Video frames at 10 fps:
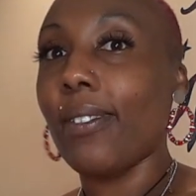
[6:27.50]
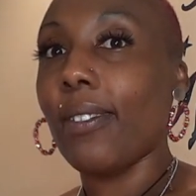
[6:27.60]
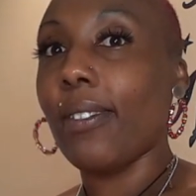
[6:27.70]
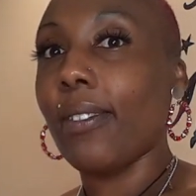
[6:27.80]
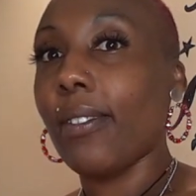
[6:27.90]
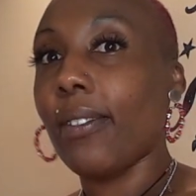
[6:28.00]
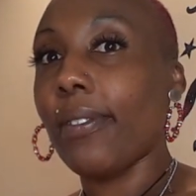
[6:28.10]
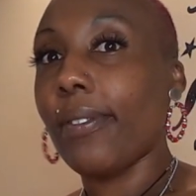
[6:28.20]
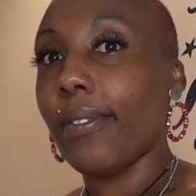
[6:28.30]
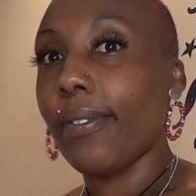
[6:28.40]

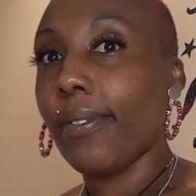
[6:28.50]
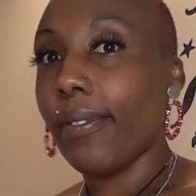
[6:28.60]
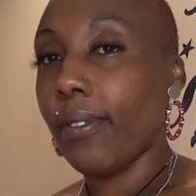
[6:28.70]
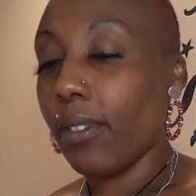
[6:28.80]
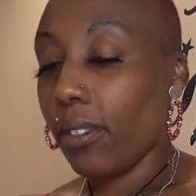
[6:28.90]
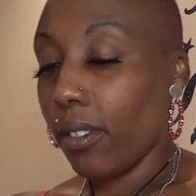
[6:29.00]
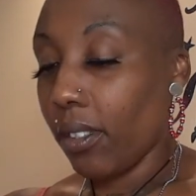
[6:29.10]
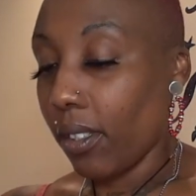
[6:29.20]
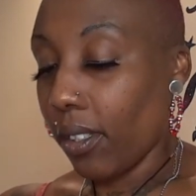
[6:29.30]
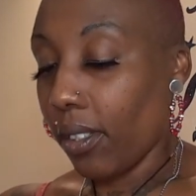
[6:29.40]

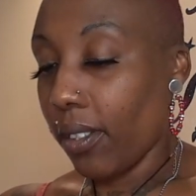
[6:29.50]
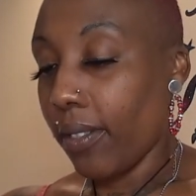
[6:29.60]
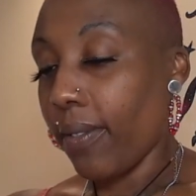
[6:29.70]
[no speech]